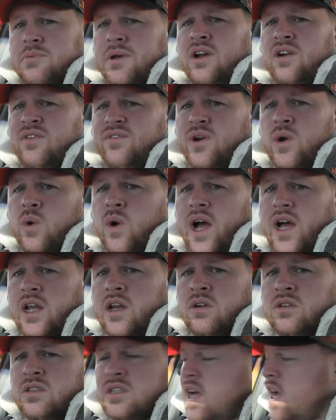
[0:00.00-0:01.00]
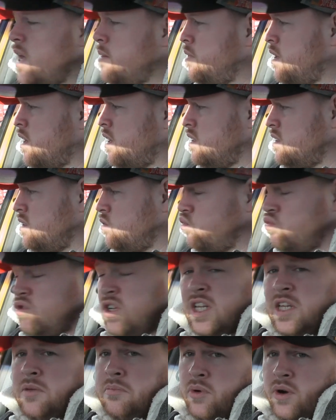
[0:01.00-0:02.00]
been on for quite a long time because it's
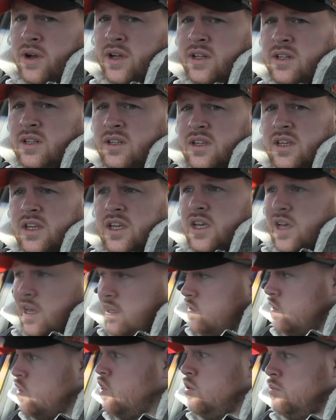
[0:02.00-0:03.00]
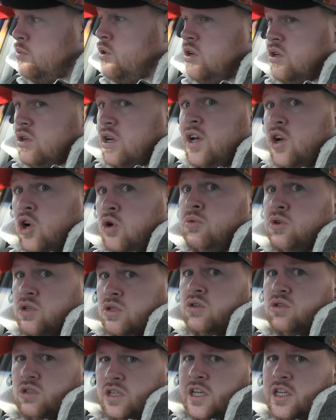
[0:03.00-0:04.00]
really brittle. It almost
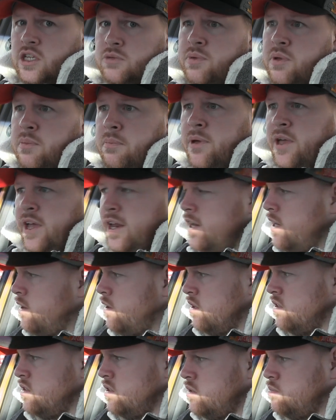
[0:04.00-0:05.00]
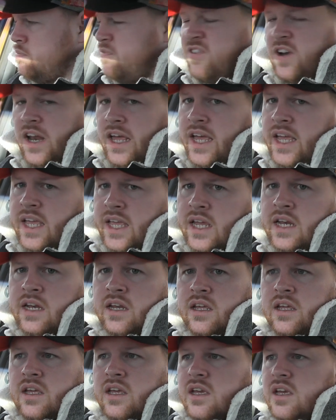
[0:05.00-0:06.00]
looks like it's been painted because it's flaking,
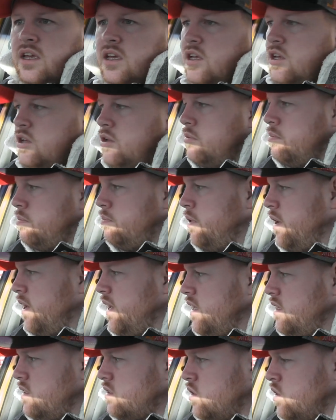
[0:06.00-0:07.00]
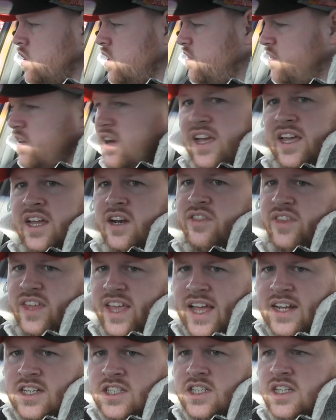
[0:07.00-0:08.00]
but it's only flaking on the
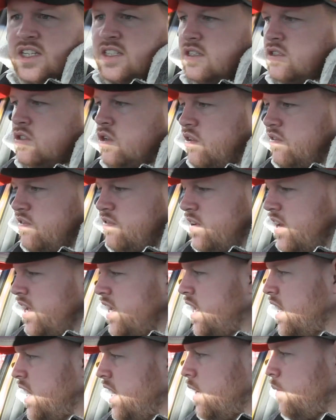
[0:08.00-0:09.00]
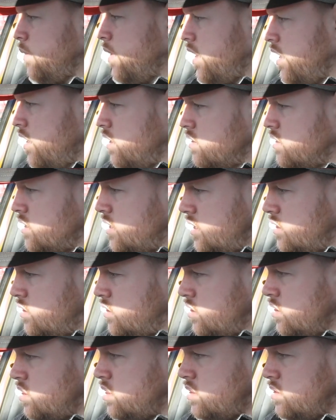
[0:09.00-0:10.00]
edges, it's not flaking anywhere else, and
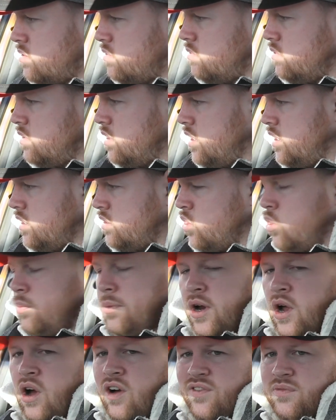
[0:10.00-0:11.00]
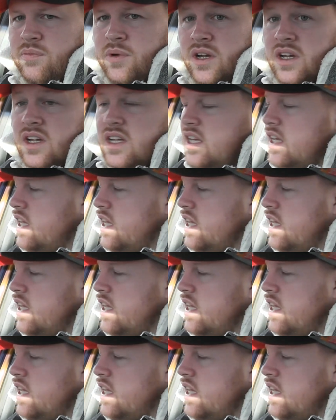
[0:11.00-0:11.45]
it's coming off. But